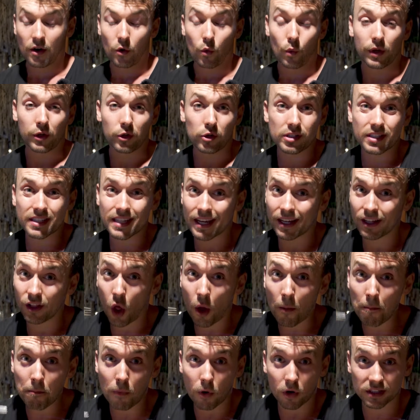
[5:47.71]
When you say
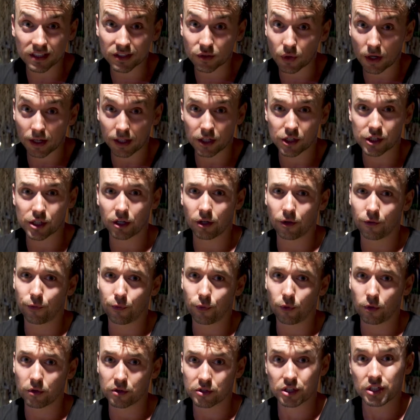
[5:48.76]
Lombok's traditional
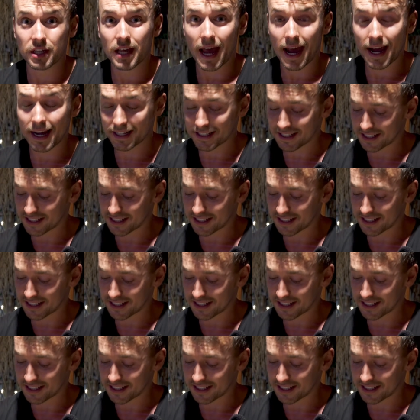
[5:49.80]
food, I